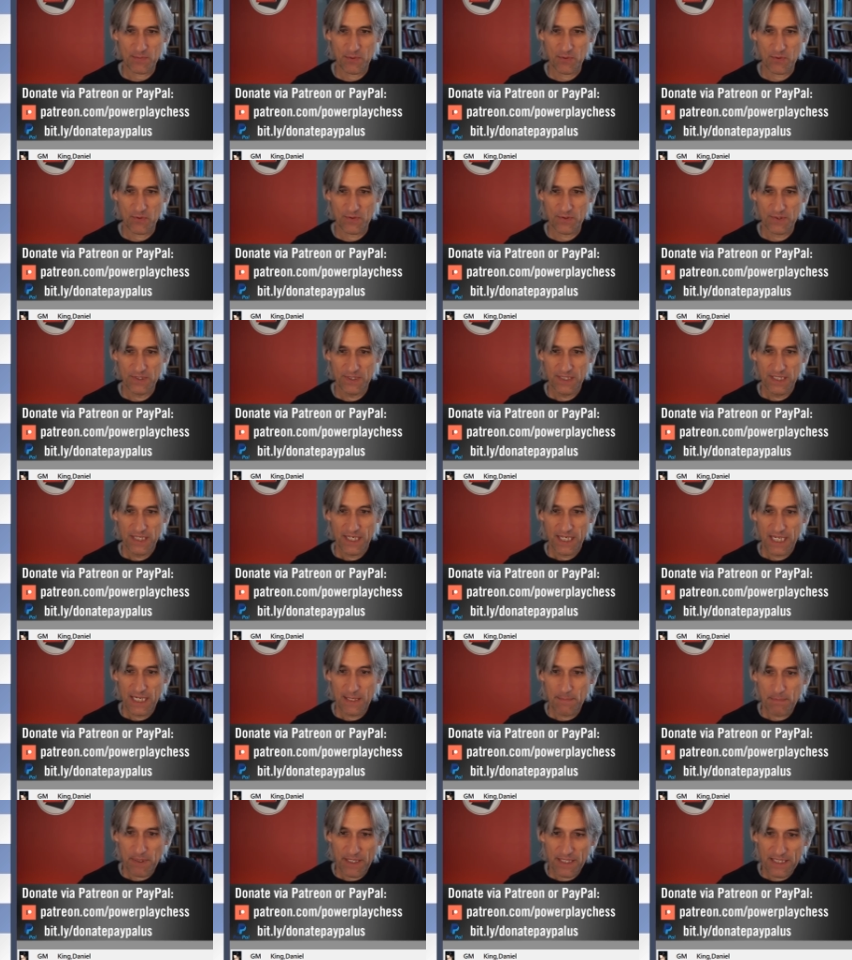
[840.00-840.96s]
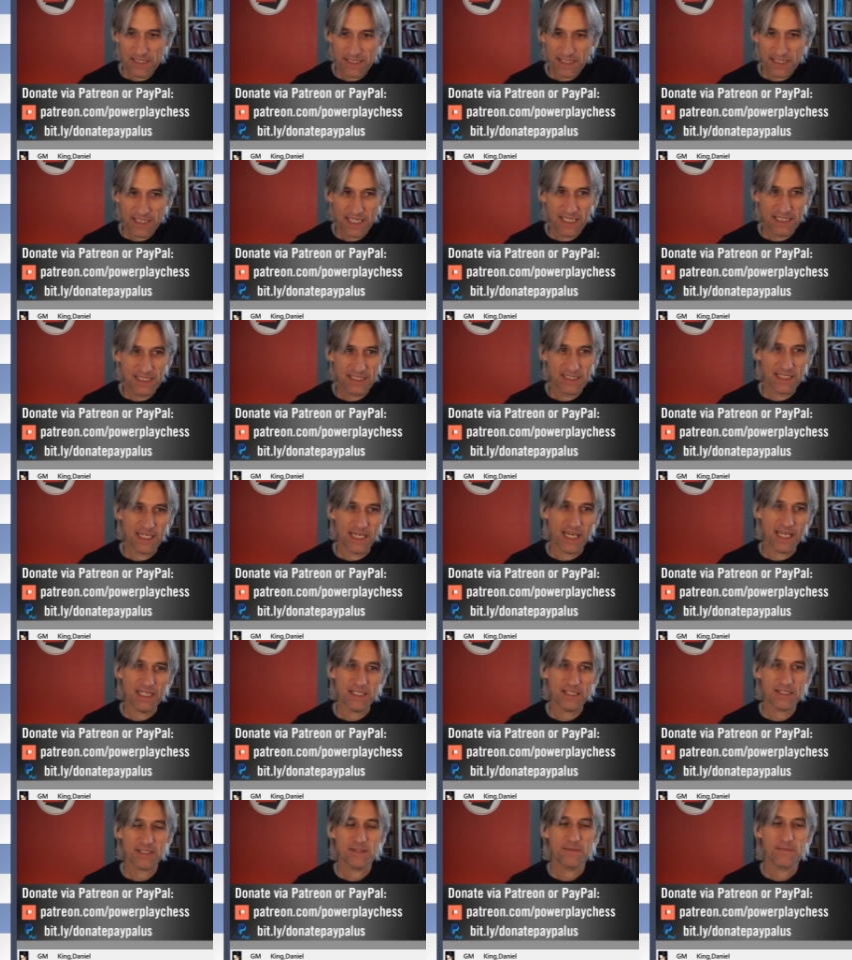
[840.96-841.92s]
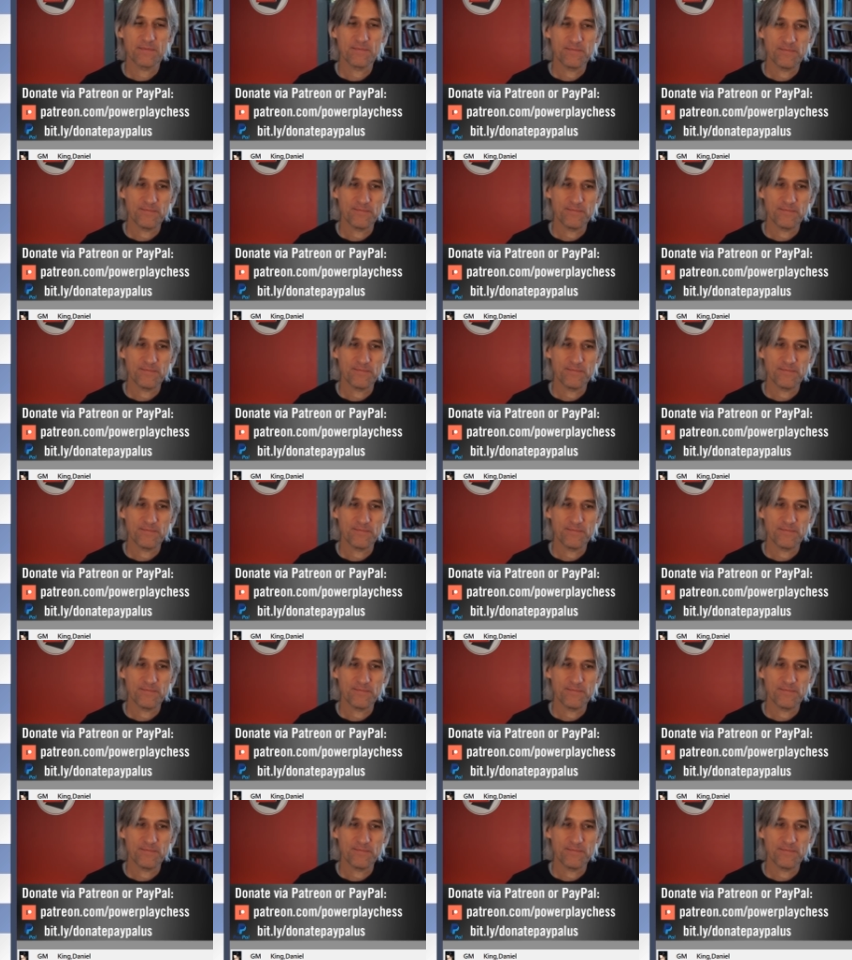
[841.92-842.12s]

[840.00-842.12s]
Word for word: pawn. He played king d8.